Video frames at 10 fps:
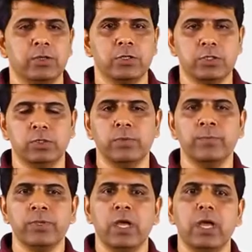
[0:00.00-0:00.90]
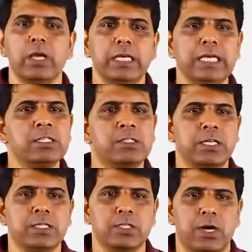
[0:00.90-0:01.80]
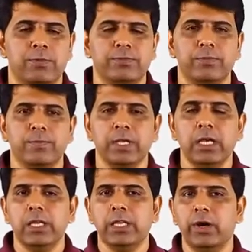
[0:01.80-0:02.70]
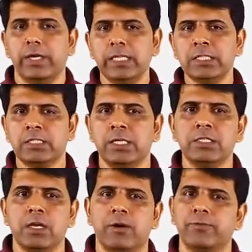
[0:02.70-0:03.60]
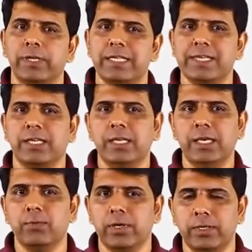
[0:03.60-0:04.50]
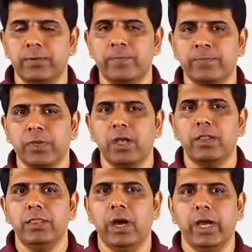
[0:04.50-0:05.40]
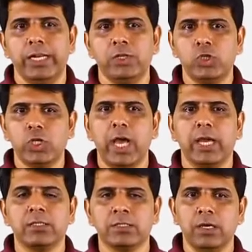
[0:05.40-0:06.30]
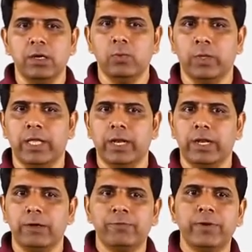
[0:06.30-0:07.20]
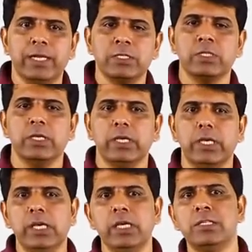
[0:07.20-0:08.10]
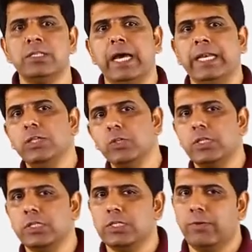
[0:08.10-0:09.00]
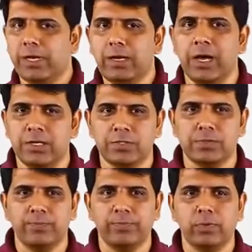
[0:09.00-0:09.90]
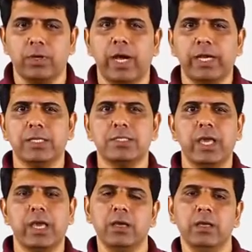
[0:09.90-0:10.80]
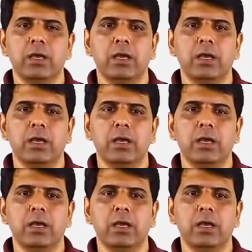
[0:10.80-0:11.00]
equals to, instance of. Now instance of is a keyword. Now it checks whether a reference is an instance of a class. I can say